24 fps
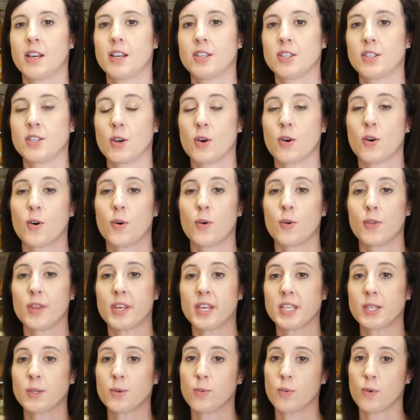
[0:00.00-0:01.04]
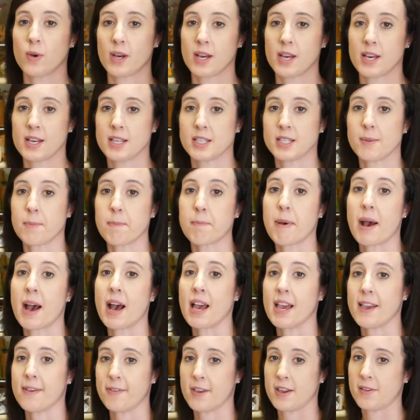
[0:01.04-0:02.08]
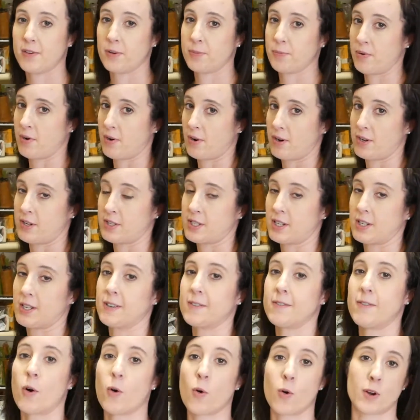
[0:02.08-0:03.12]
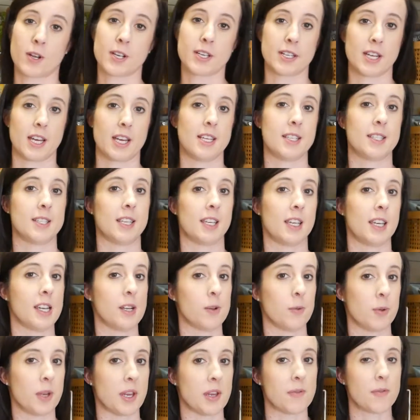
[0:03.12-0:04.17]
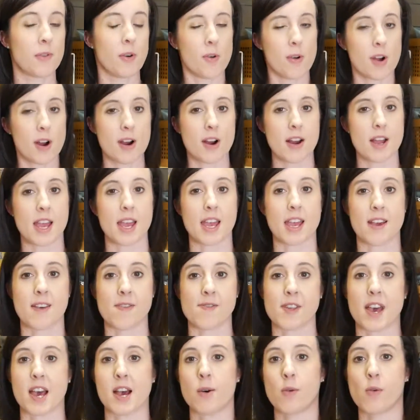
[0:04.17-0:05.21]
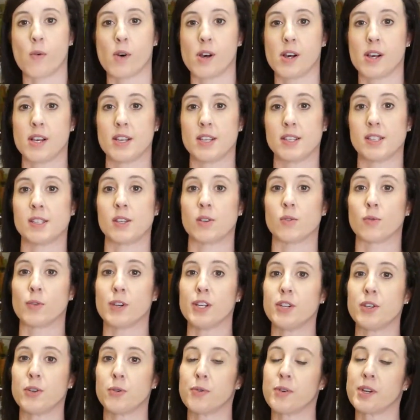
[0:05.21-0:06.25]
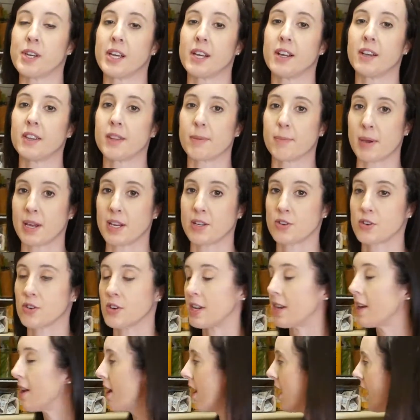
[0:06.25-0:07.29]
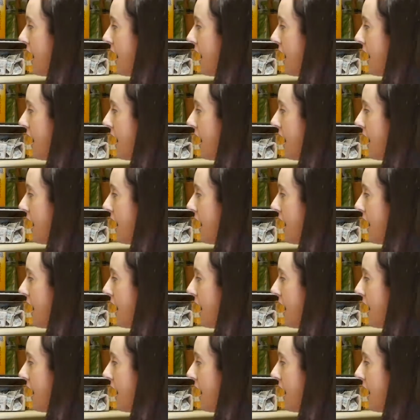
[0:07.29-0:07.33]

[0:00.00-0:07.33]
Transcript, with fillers: So this was my favorite part of organizing in week four and that was redoing the pantry.